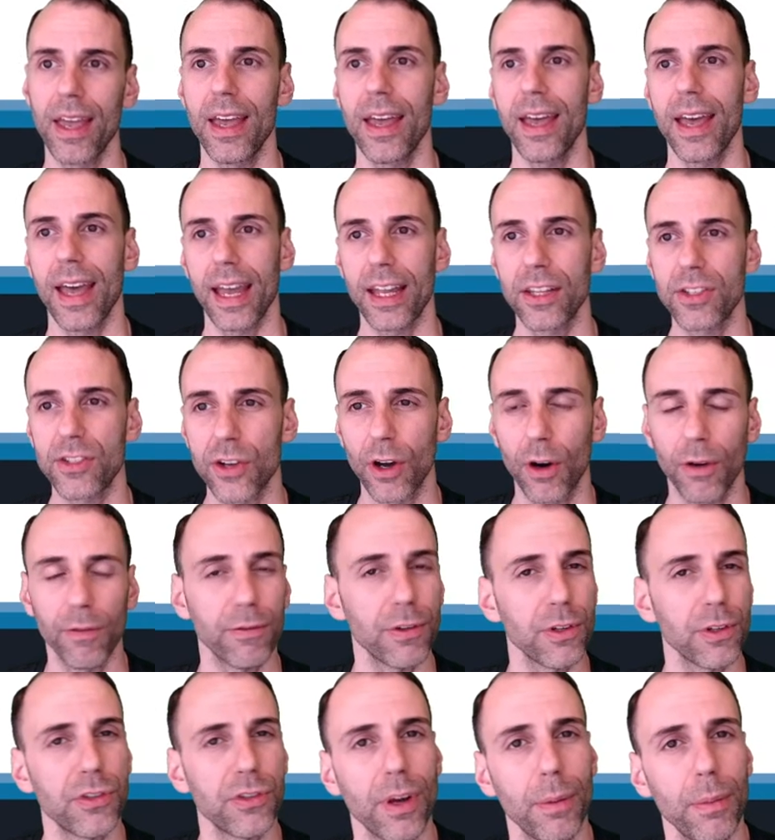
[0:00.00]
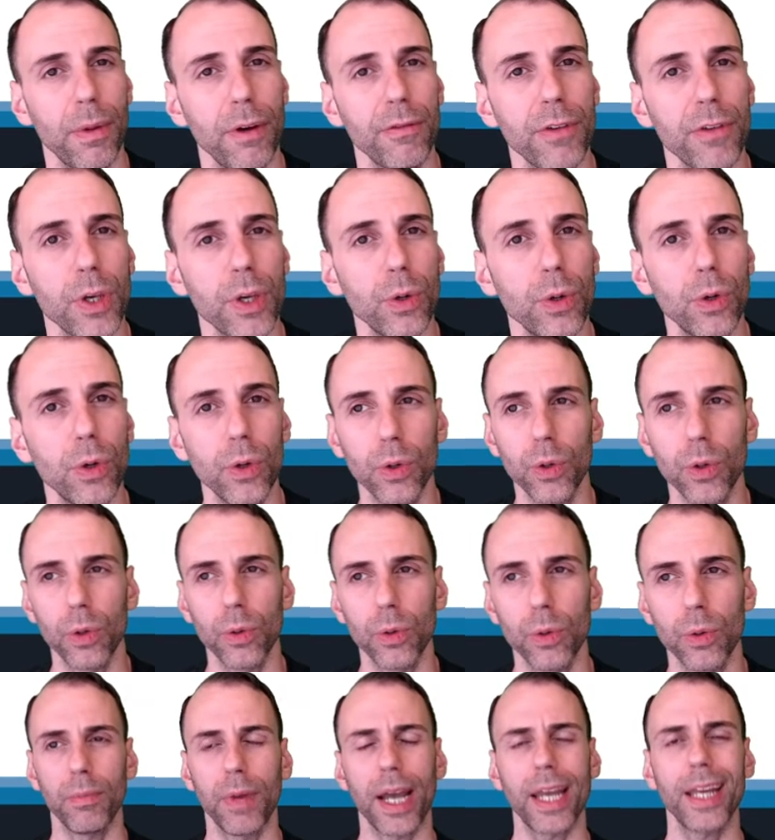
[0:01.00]
And so for some of you who
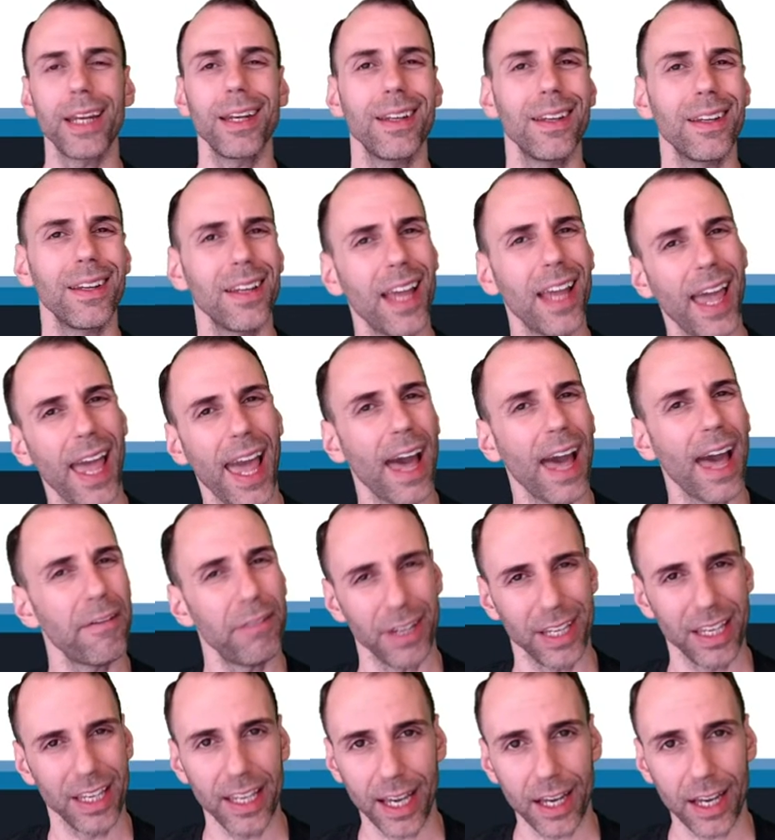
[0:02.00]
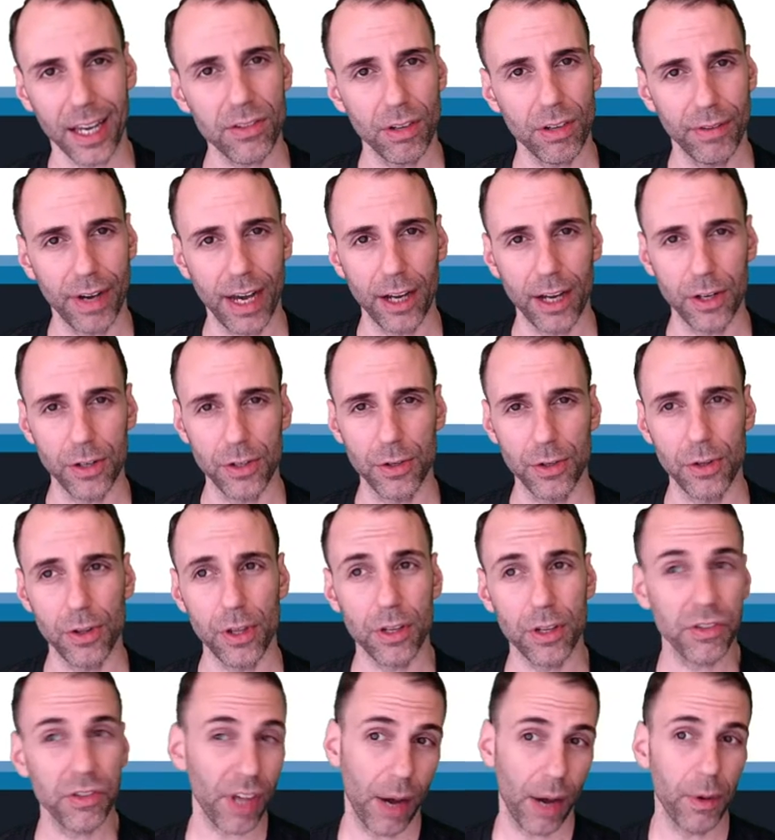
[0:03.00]
might have a guess of how to do
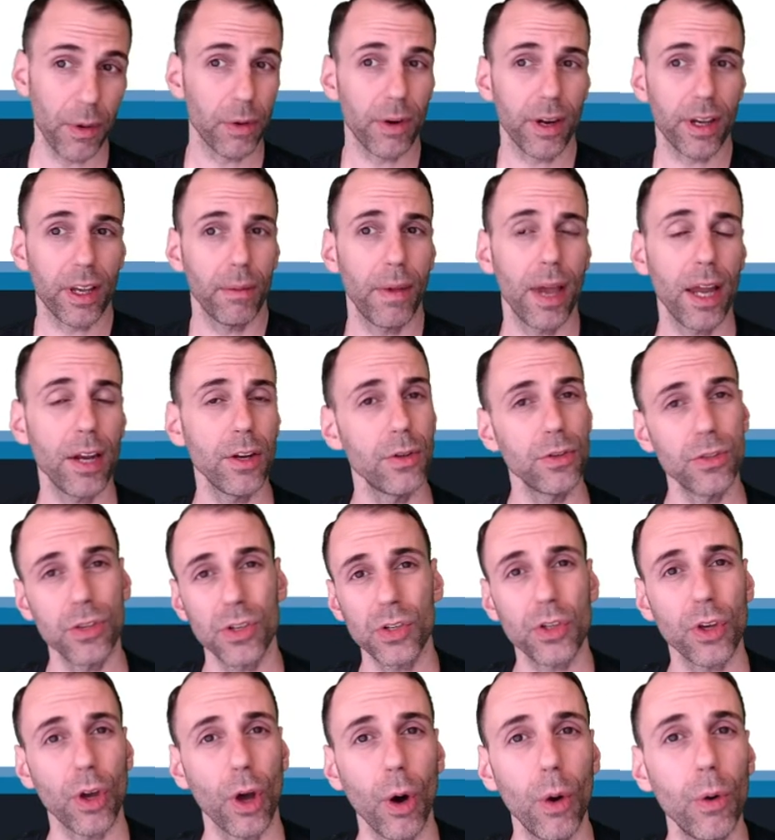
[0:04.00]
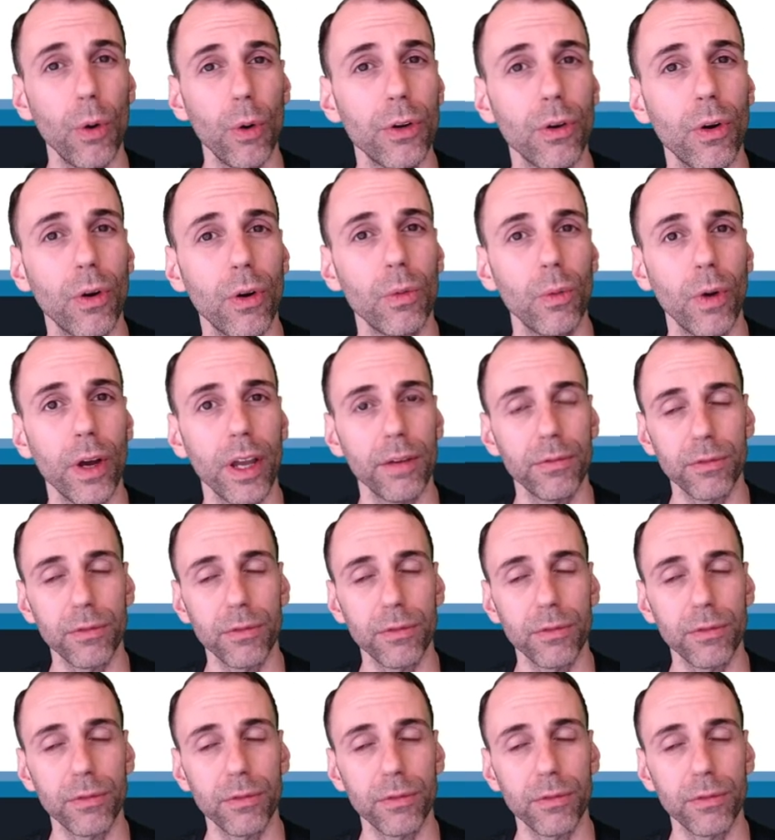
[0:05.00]
this, I would recommend you just code your own way of